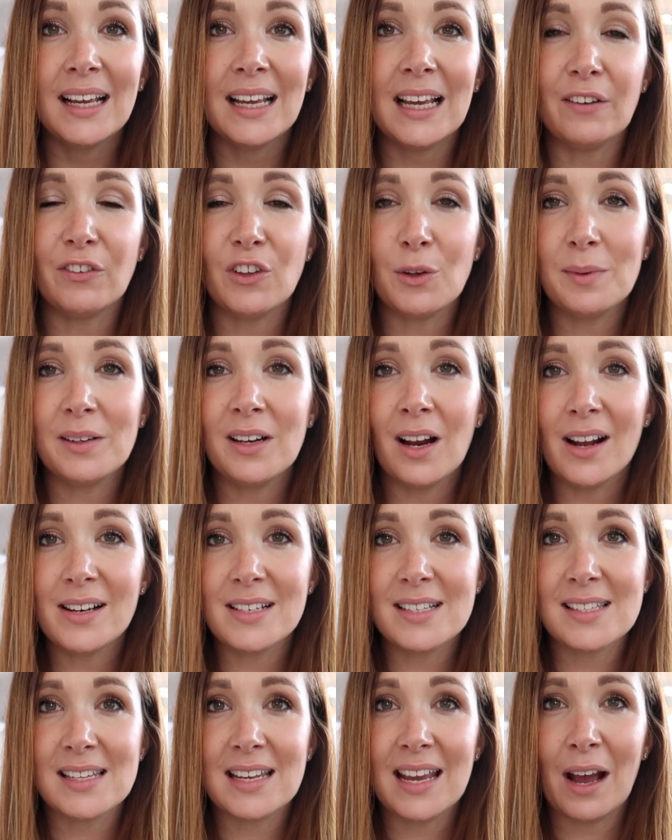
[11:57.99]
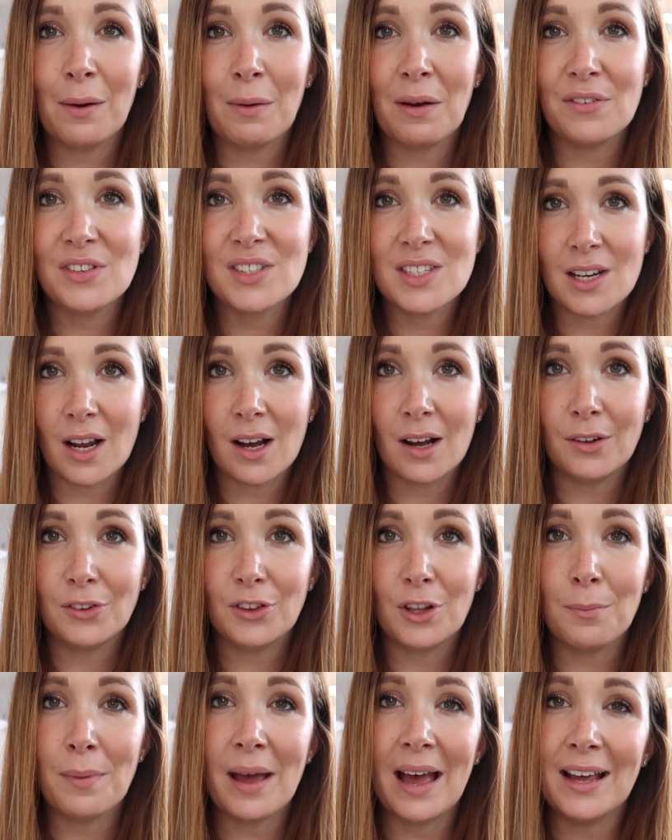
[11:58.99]
If you would like to see how I've styled
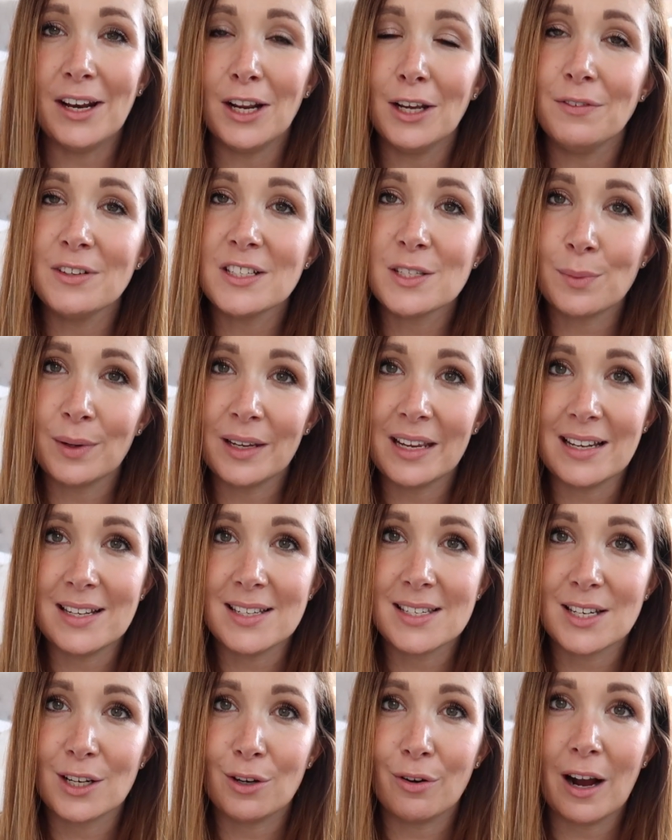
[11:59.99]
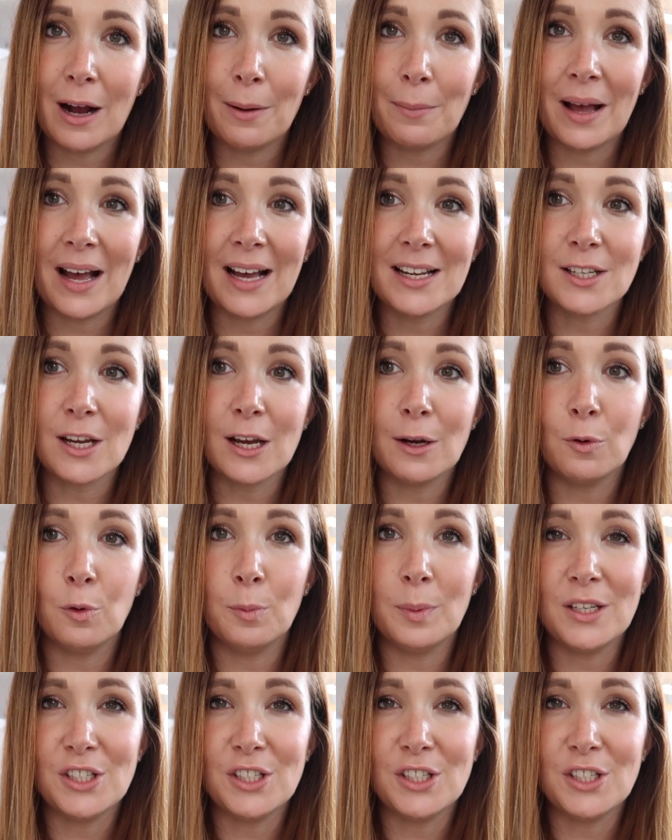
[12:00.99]
them, head over to my Instagram, and I will be